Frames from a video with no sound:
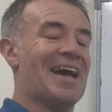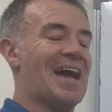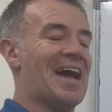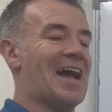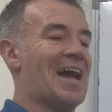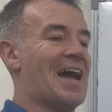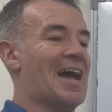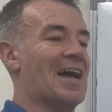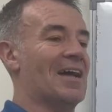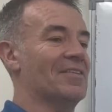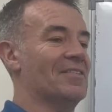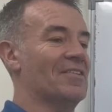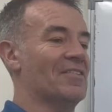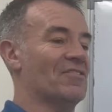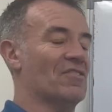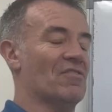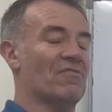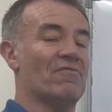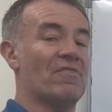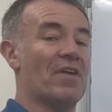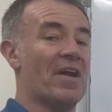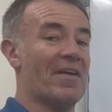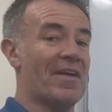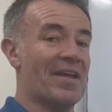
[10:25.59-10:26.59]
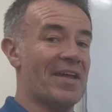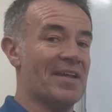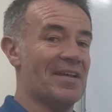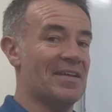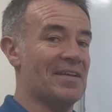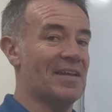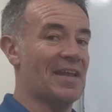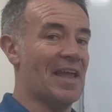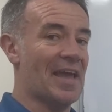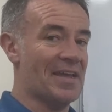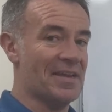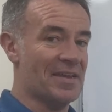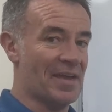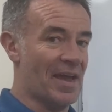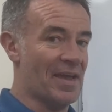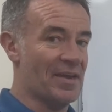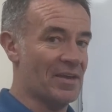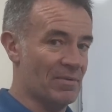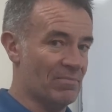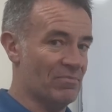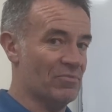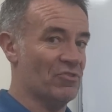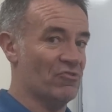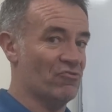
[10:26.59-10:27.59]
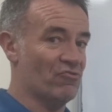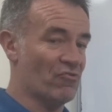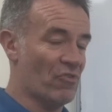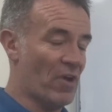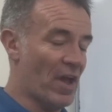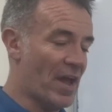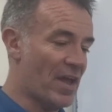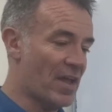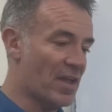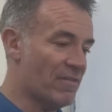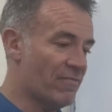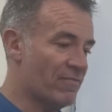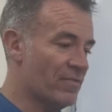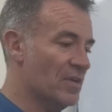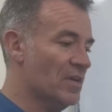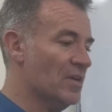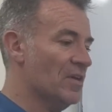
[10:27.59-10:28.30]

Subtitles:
and it's a very light item to drive.